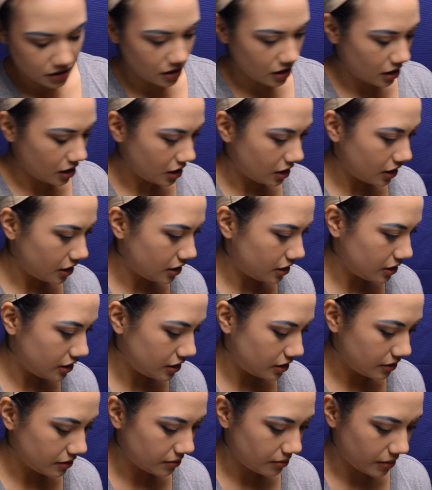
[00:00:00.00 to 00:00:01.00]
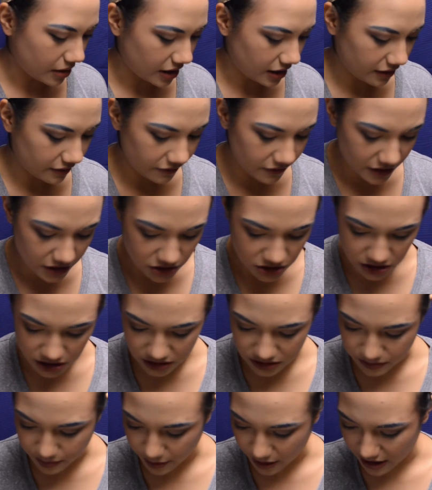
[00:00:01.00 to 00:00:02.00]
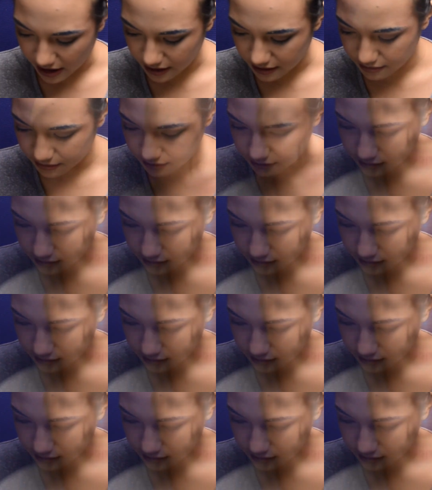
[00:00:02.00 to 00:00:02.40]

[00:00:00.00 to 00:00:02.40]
on my finishing spray.